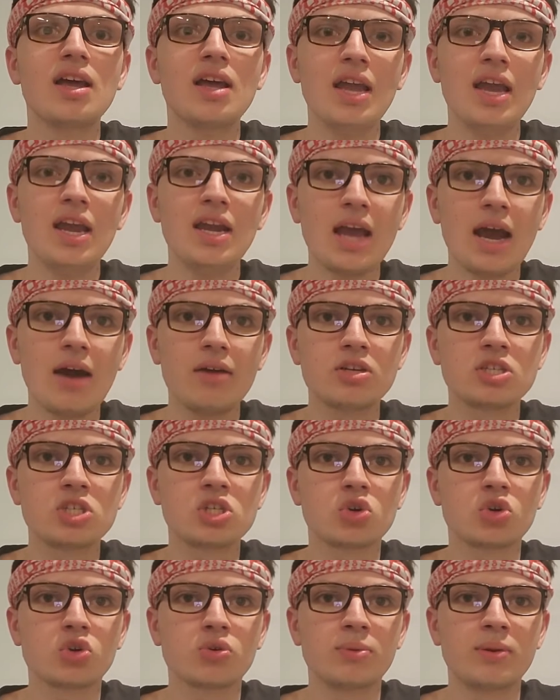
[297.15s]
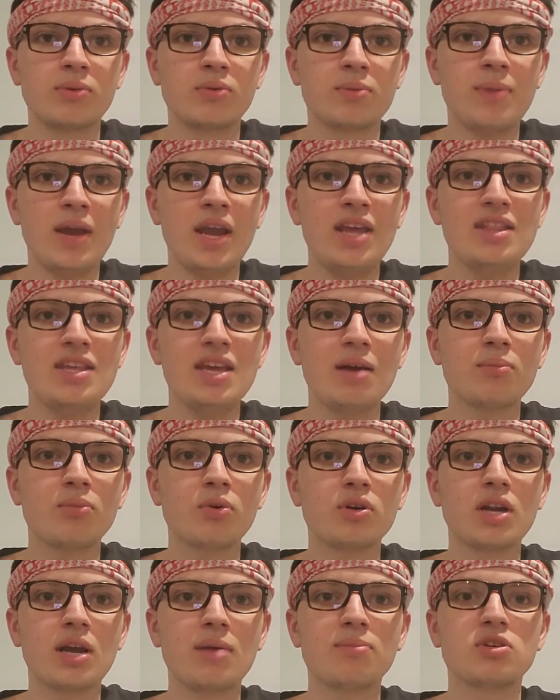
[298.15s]
And how does Harumi repay the
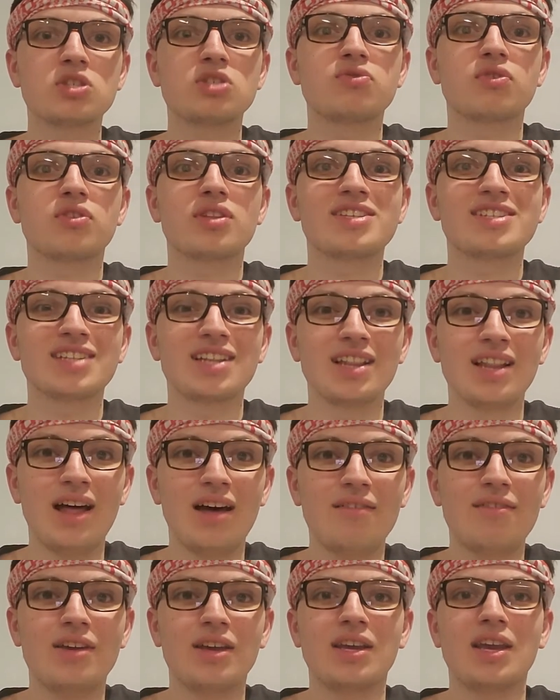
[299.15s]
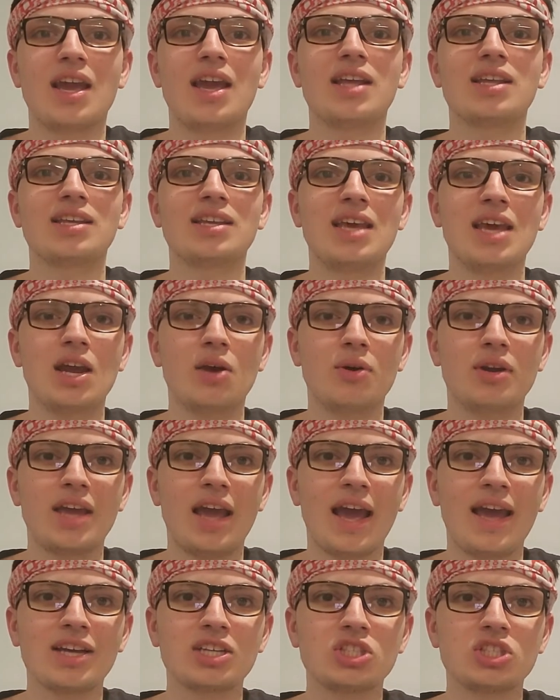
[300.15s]
Emperor and Empress for this loving and
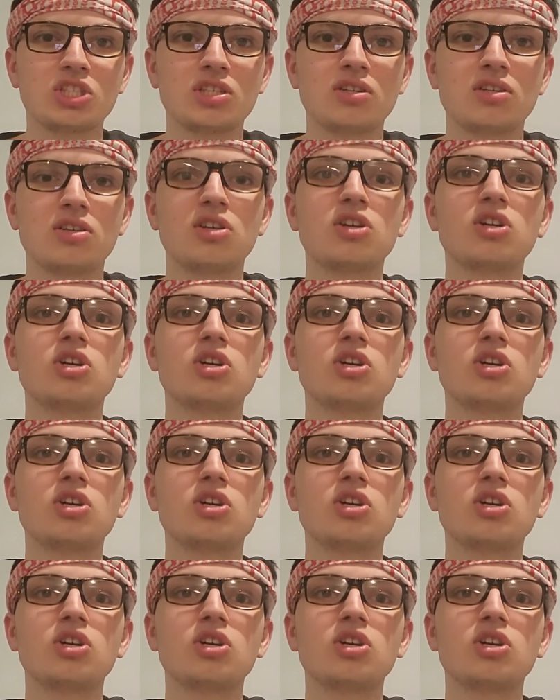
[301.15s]
caring action?